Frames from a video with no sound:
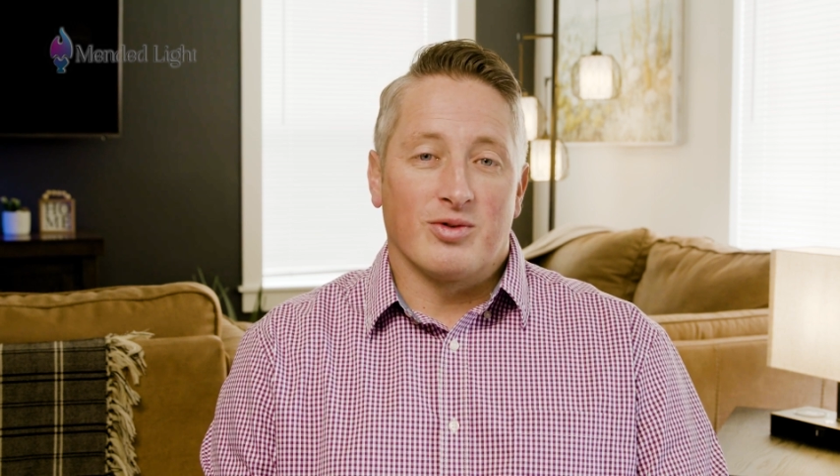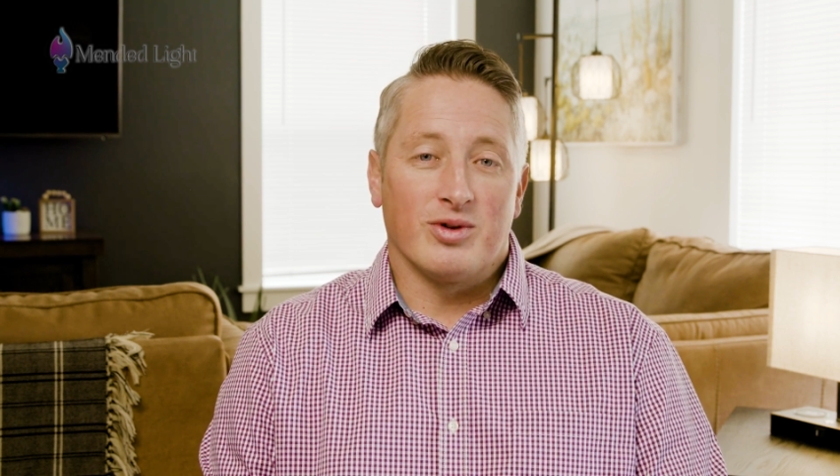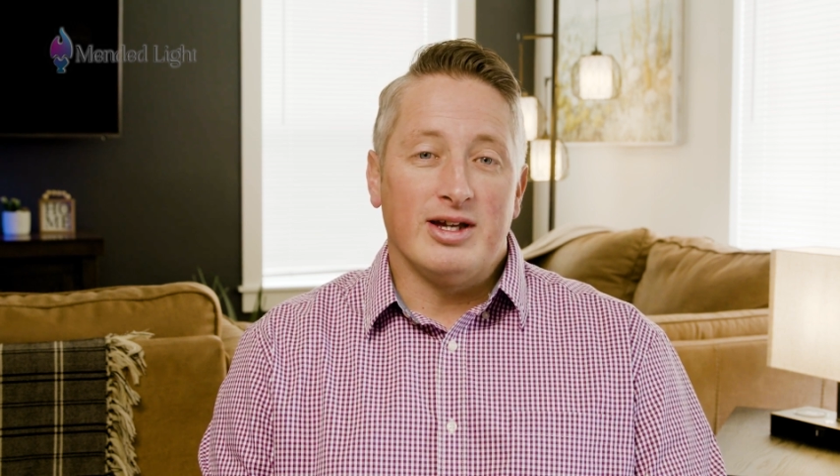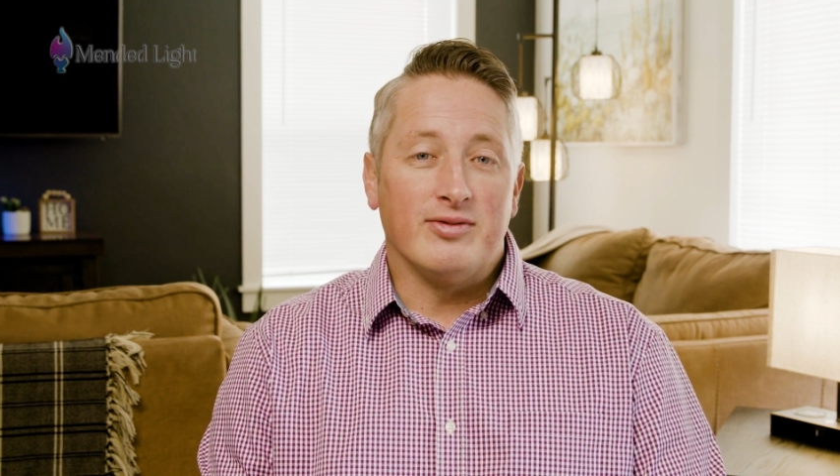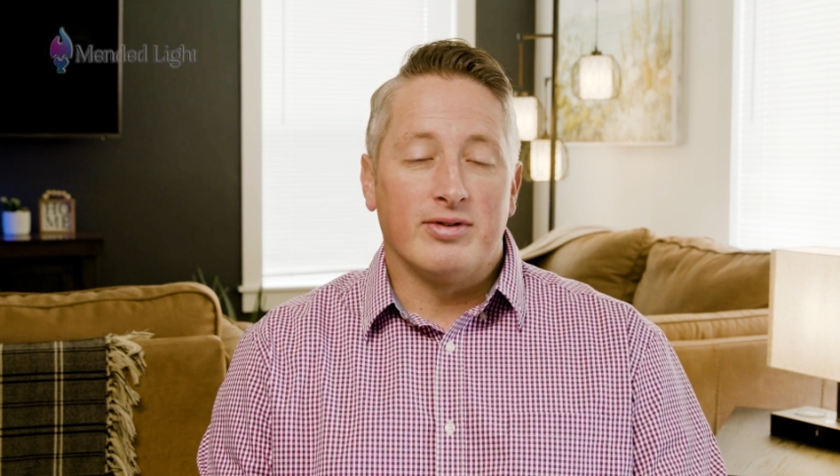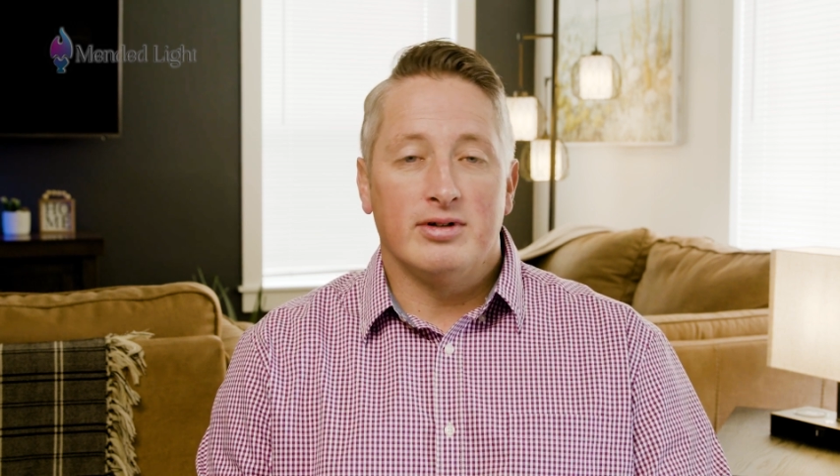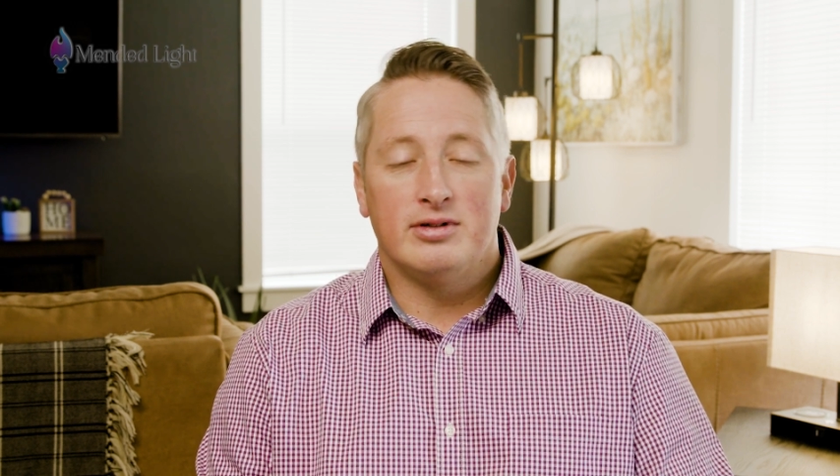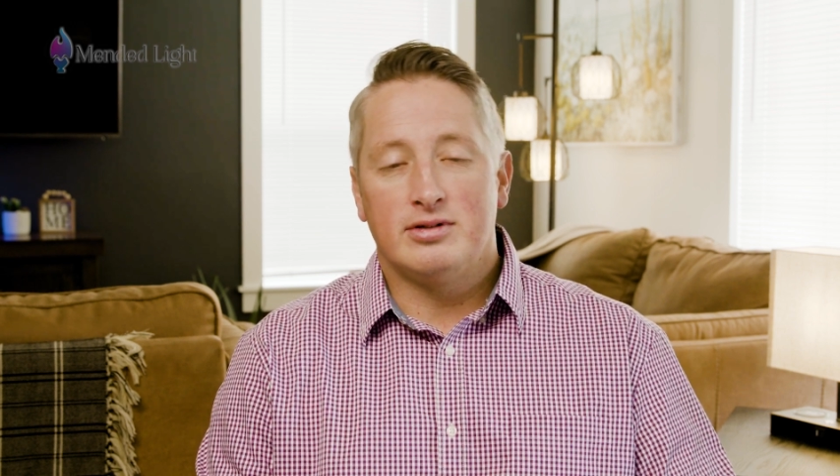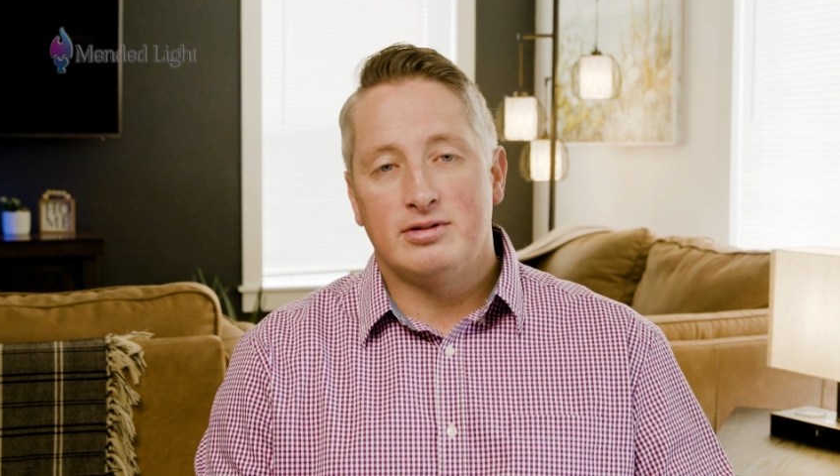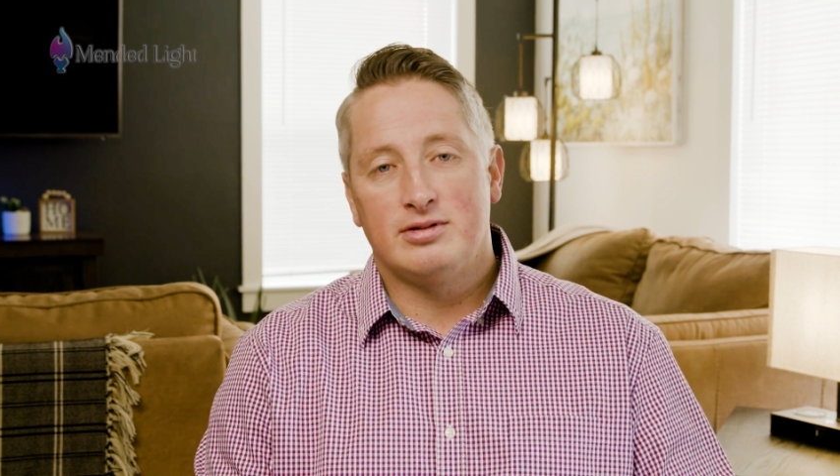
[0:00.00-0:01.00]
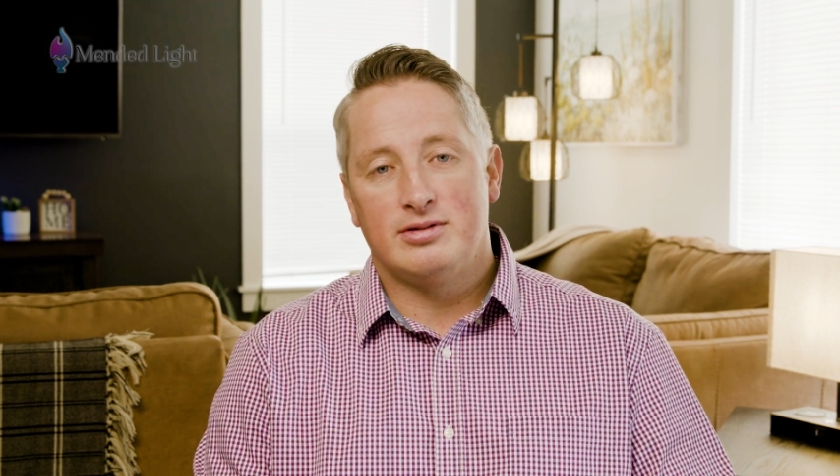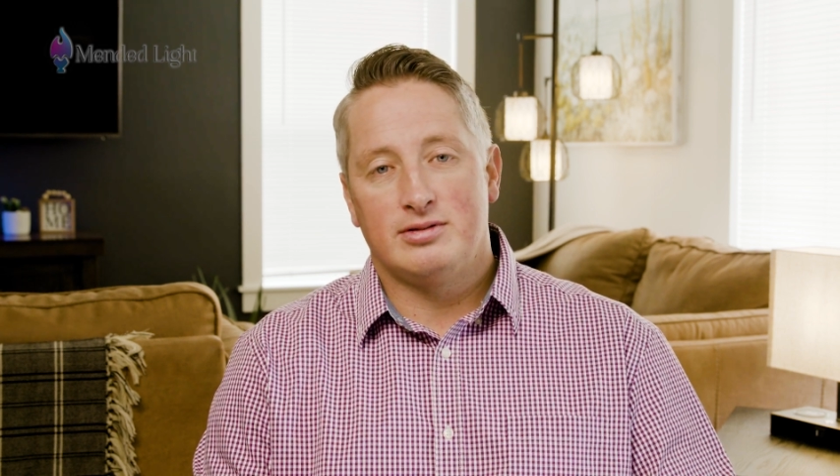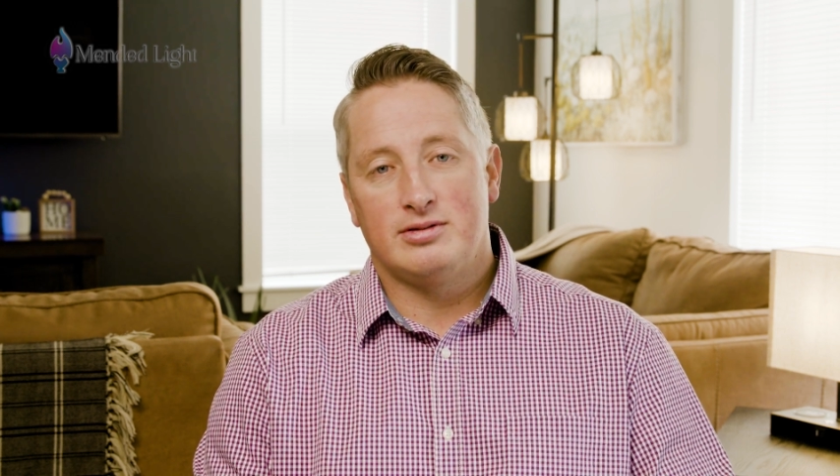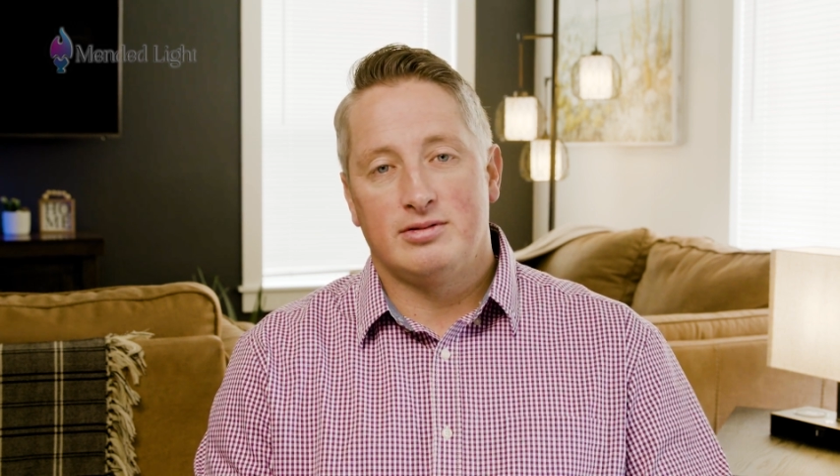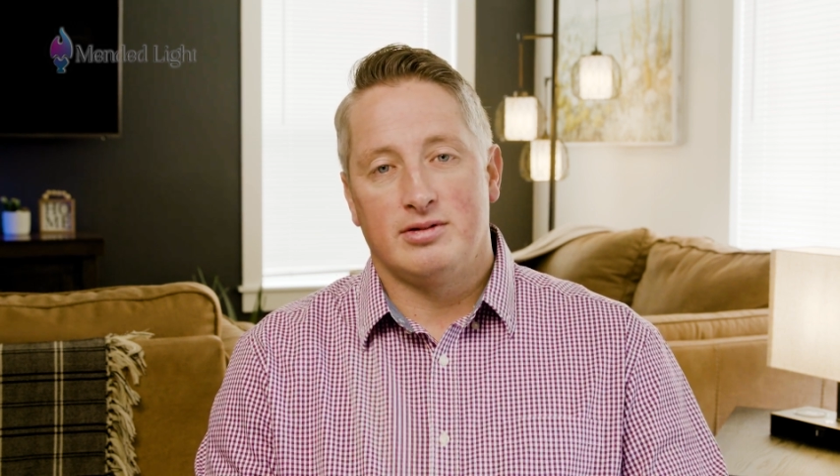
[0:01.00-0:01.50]
grieve,
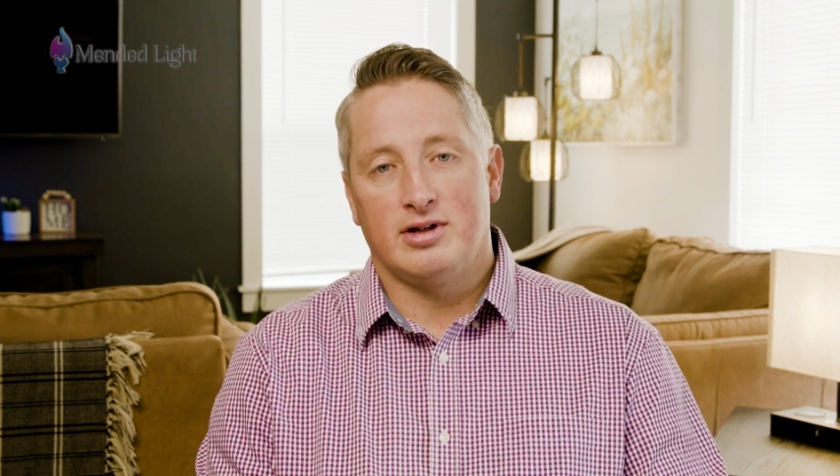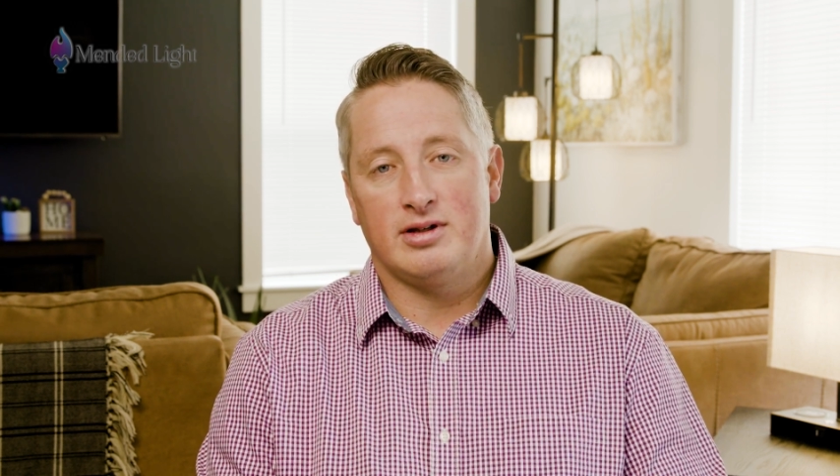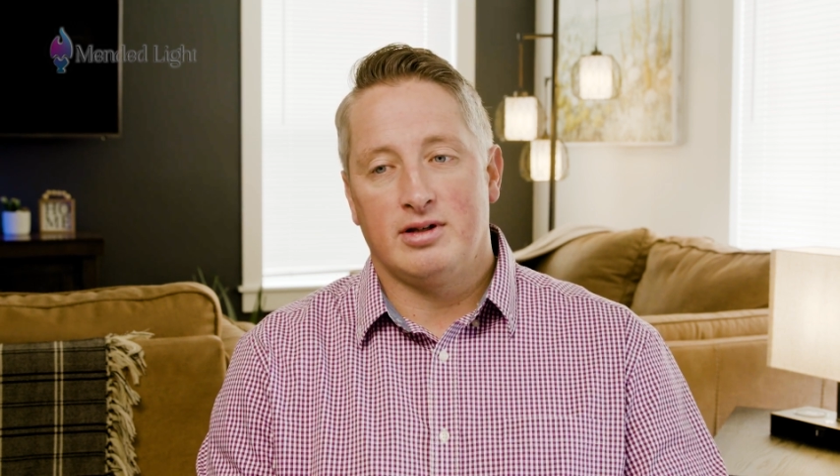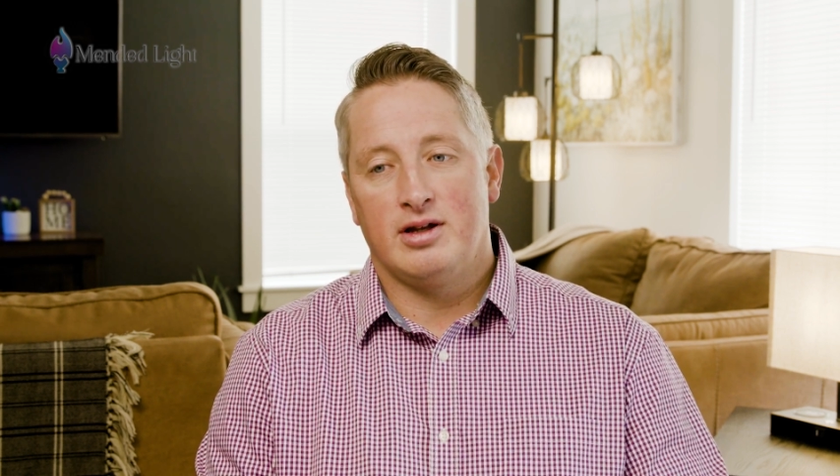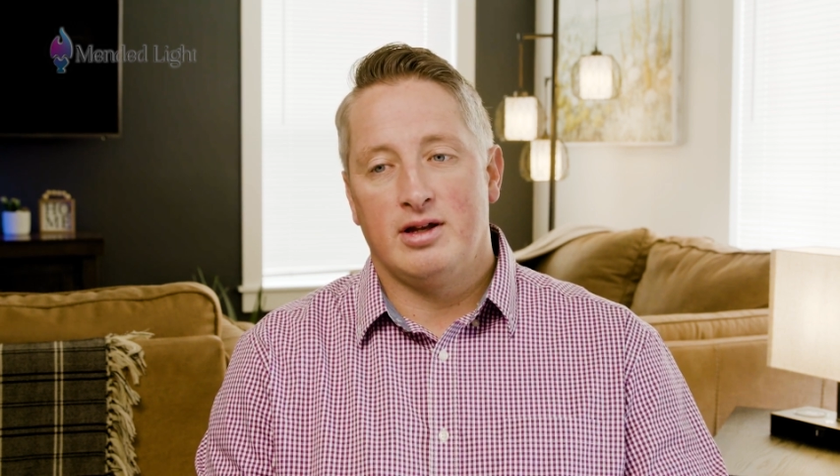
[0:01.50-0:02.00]
right?